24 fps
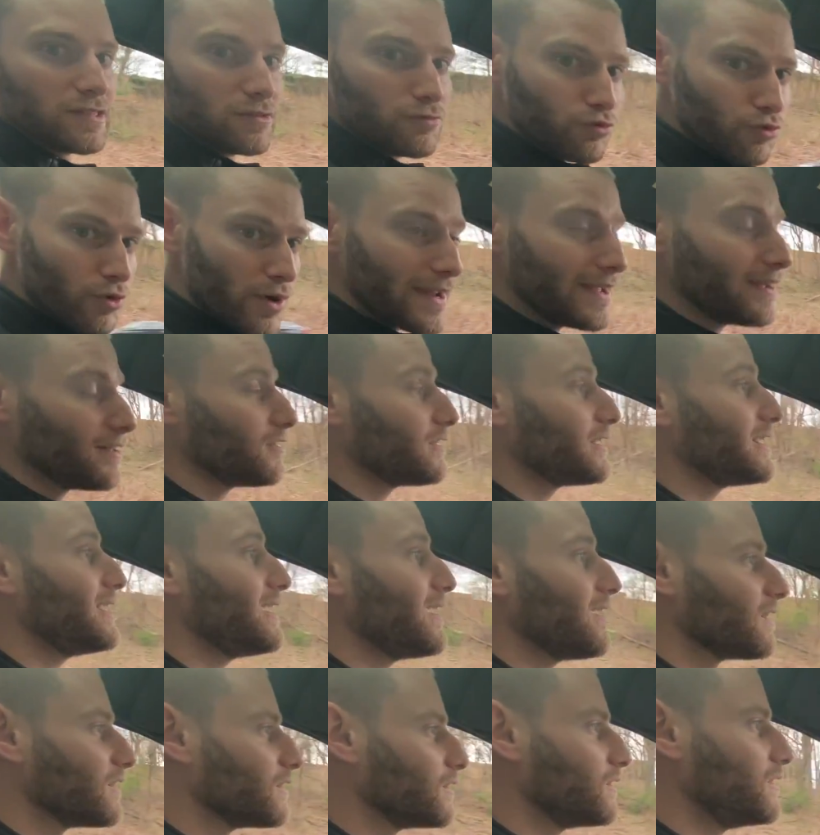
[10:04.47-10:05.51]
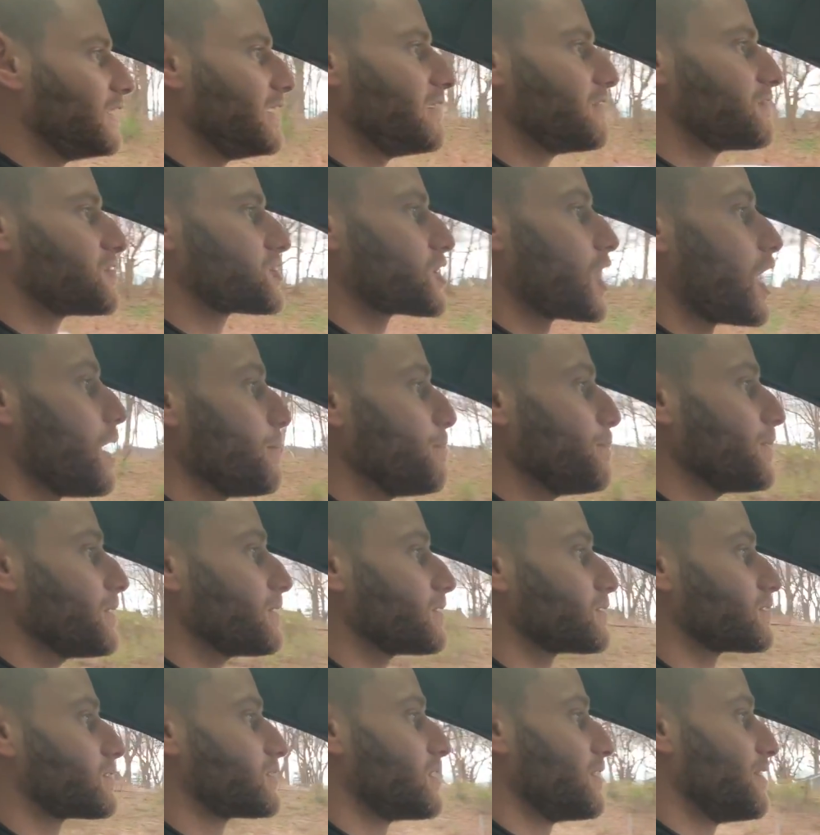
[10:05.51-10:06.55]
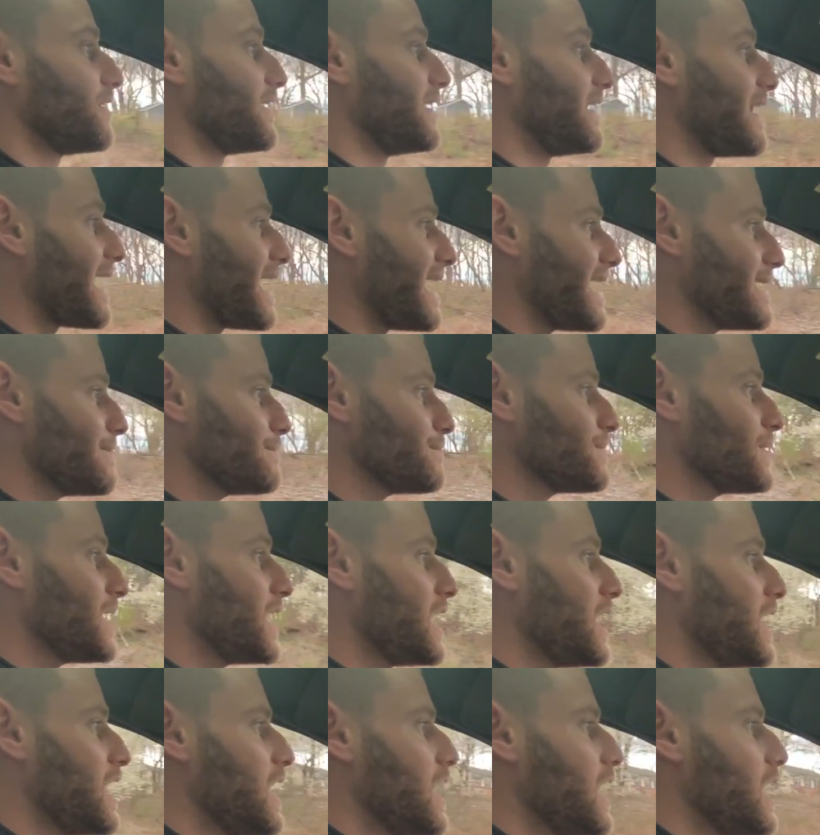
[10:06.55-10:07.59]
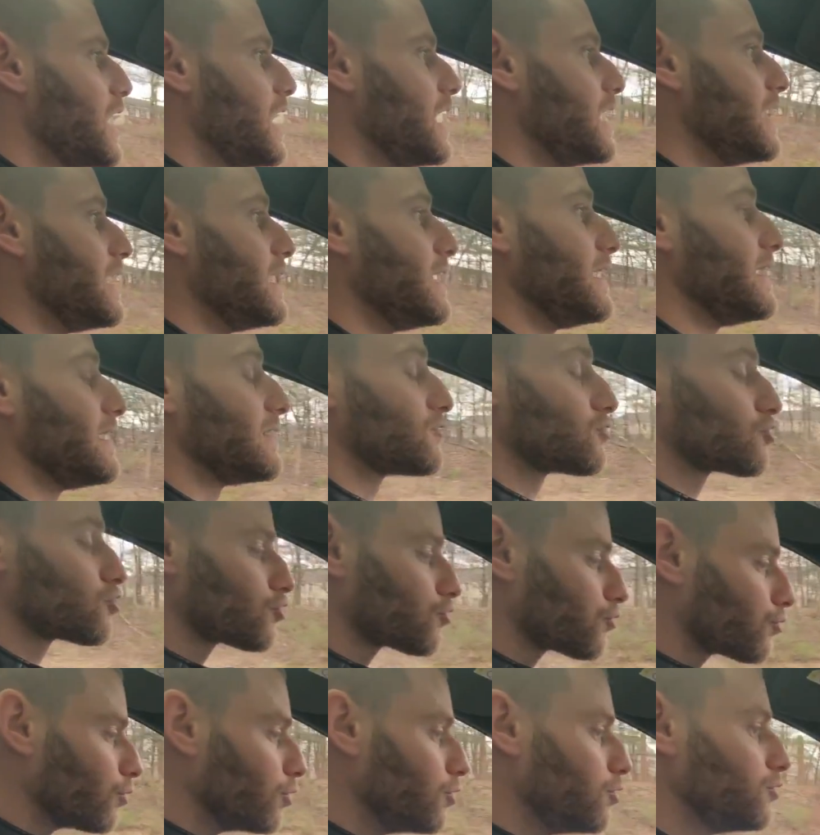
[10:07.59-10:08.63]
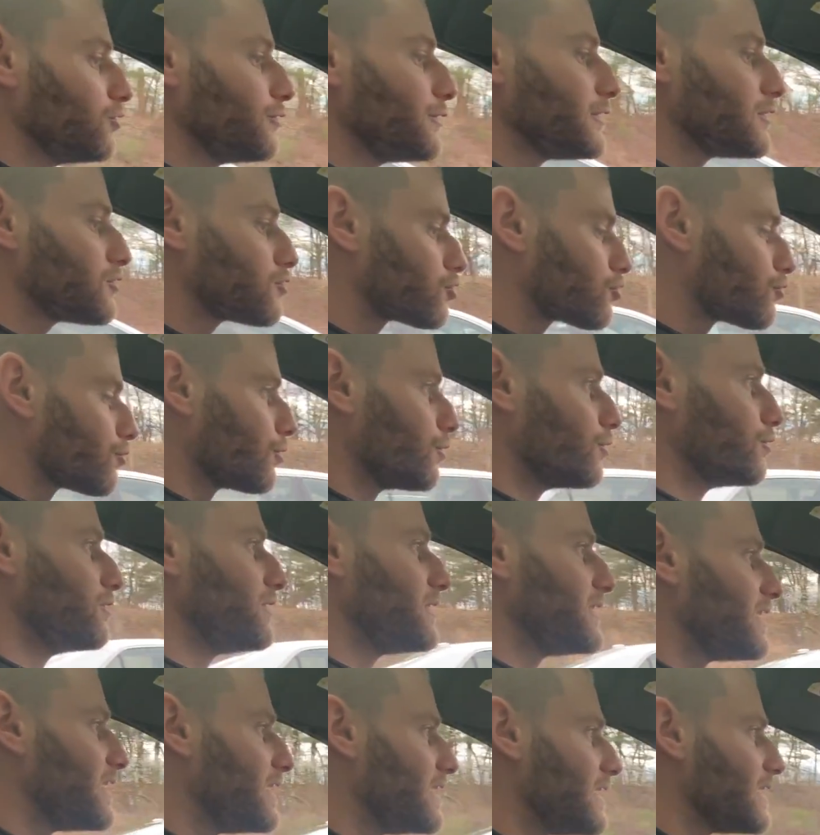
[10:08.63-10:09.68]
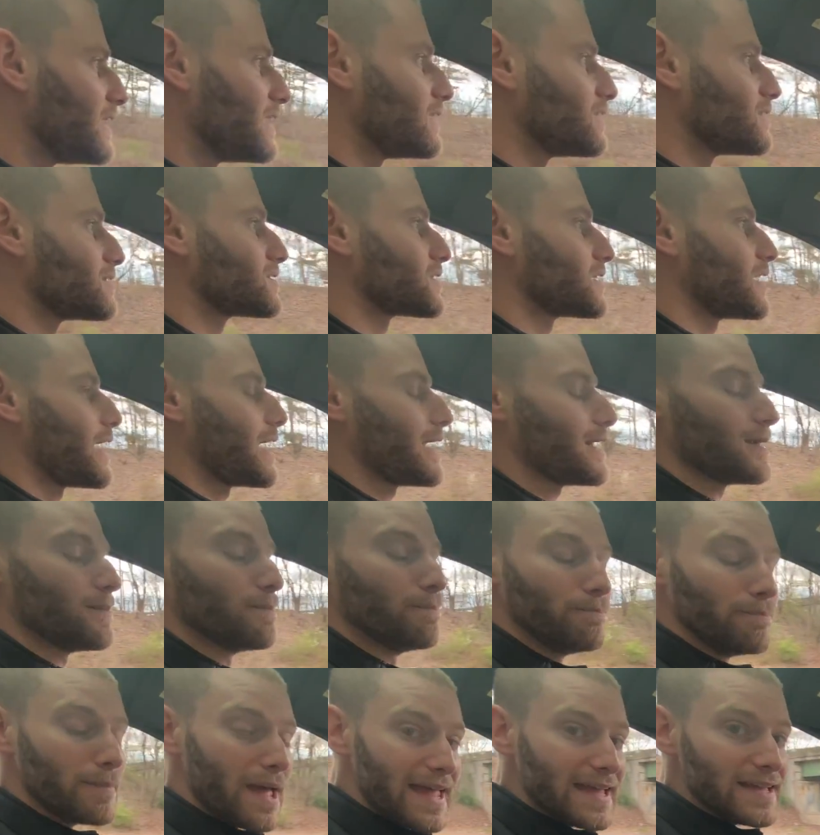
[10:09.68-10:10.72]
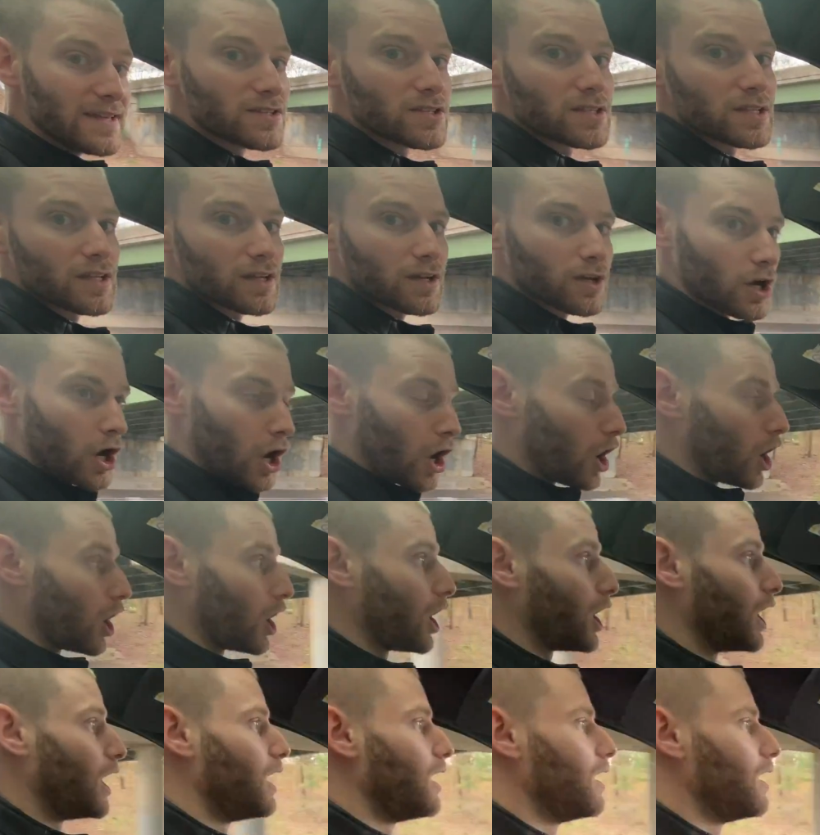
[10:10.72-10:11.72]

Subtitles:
really lives up to the name. It truly, truly is an amazing car.